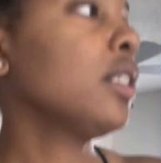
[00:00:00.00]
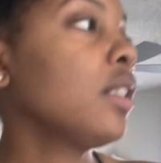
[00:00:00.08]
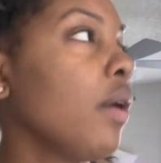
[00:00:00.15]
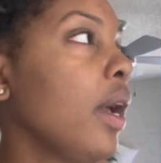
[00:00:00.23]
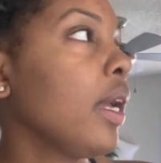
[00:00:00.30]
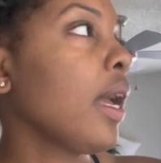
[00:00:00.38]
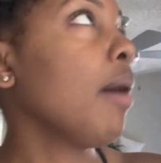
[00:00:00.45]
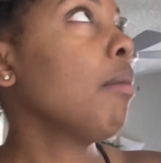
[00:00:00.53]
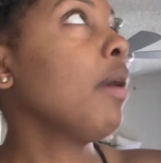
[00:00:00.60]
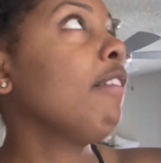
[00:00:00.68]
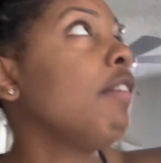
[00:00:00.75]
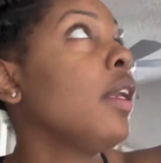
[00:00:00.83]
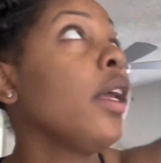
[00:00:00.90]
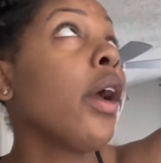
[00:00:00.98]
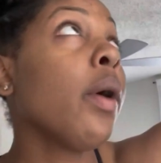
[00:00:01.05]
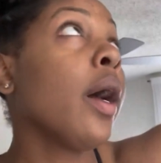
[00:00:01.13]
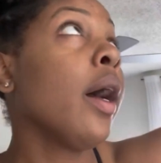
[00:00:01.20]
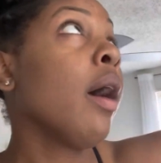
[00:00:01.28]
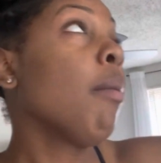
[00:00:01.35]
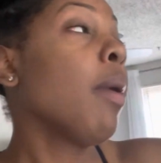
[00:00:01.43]
So I got my video
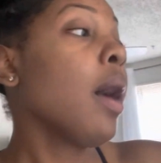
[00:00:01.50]
up.